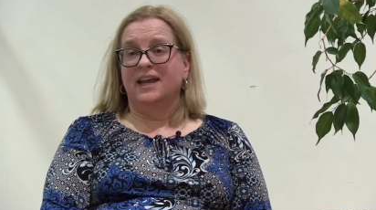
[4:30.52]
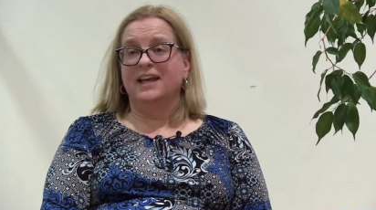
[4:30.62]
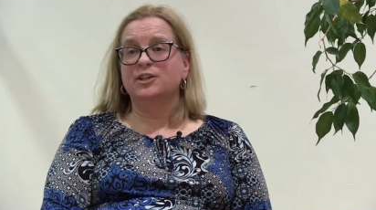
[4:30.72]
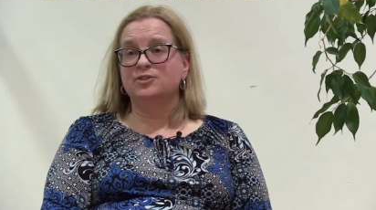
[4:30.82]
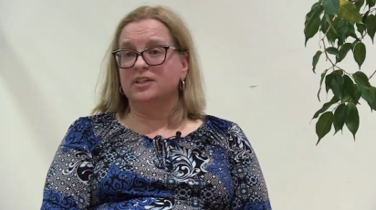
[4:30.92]

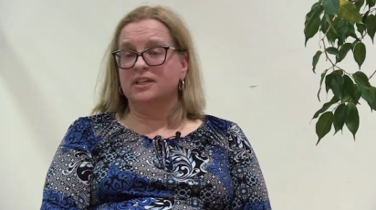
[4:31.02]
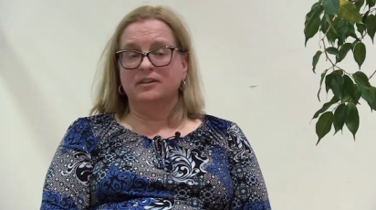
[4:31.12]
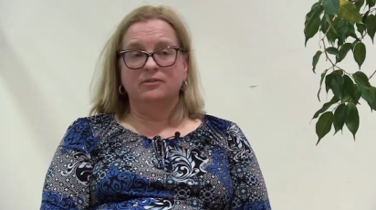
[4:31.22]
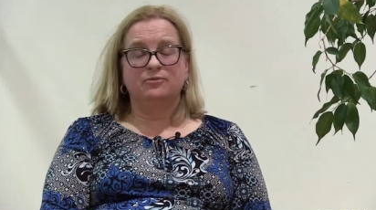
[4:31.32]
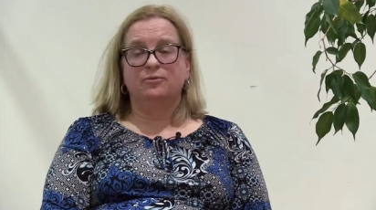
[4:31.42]

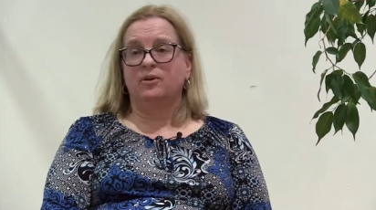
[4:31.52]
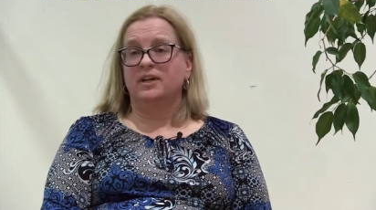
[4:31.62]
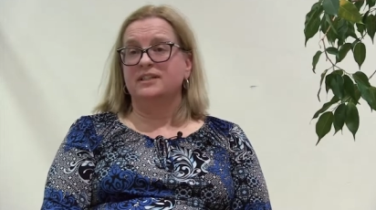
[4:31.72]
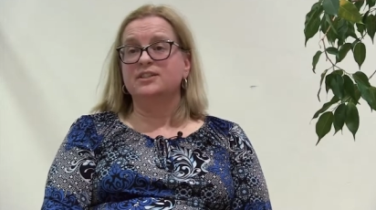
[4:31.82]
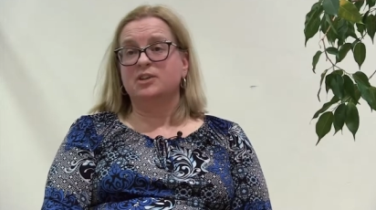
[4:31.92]
energy for
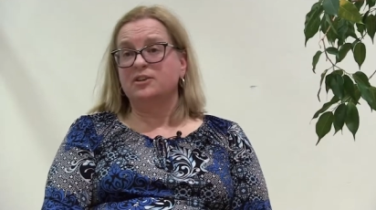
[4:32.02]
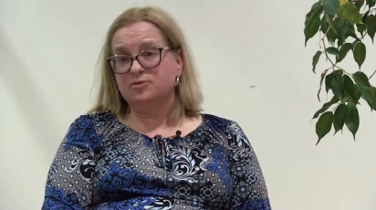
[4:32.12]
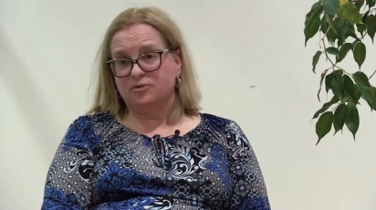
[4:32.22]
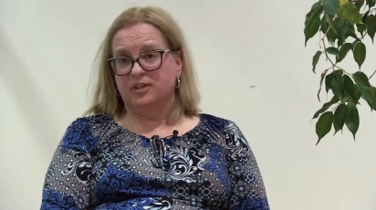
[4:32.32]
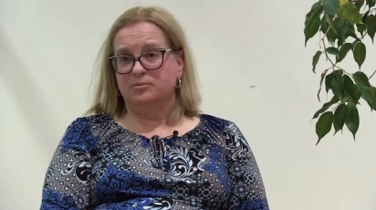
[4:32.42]

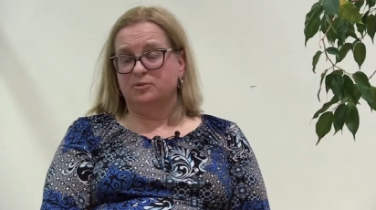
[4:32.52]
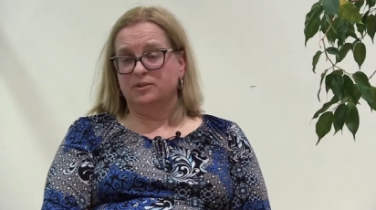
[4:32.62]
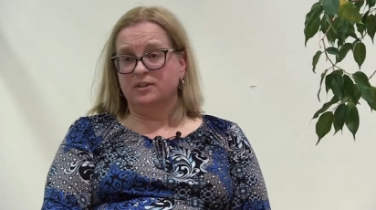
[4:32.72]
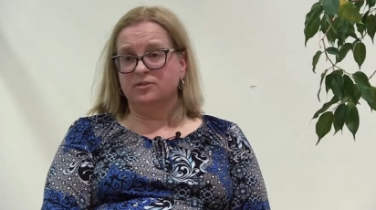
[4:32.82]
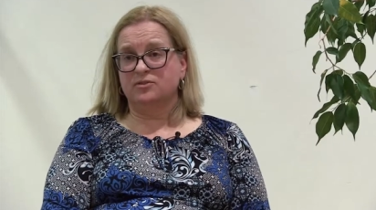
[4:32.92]
industrial
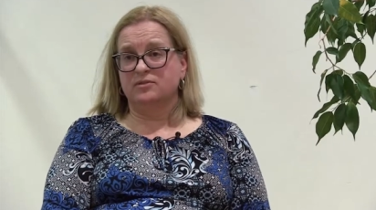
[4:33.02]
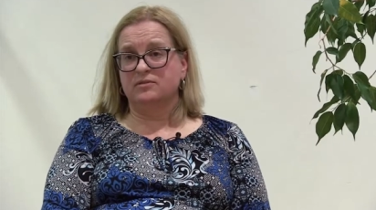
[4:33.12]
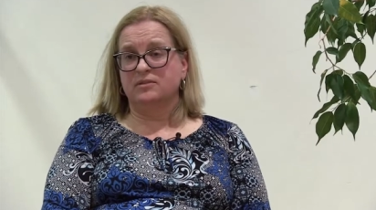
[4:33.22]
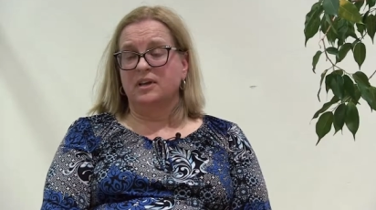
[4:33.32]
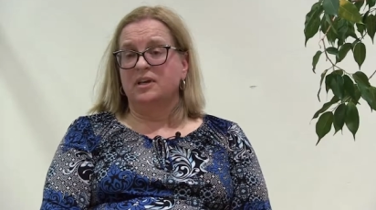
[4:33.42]
production,